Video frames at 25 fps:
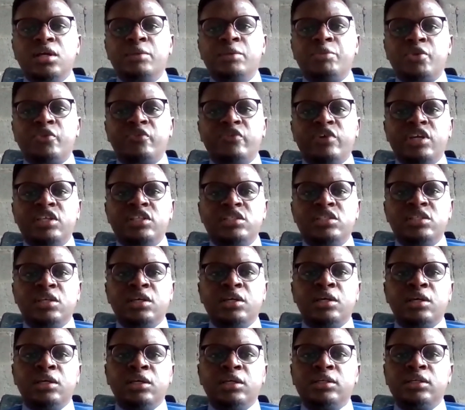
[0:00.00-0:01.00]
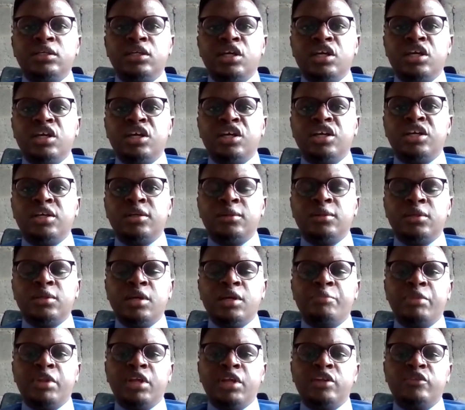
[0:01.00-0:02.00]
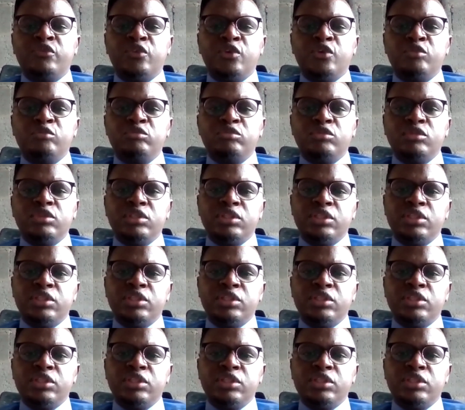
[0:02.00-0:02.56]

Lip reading: provides a platform.